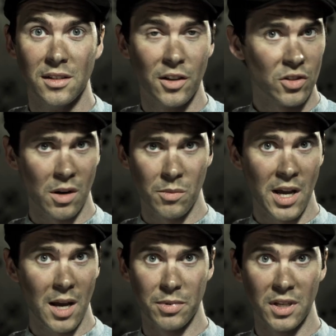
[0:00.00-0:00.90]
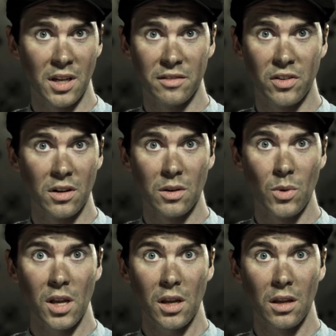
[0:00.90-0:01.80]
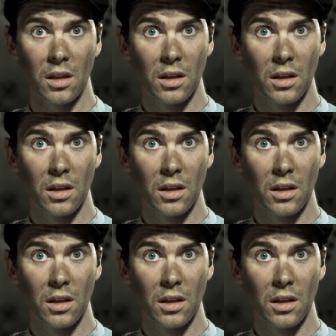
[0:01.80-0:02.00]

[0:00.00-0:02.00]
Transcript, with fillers: Sure, aren't we happy again for another week?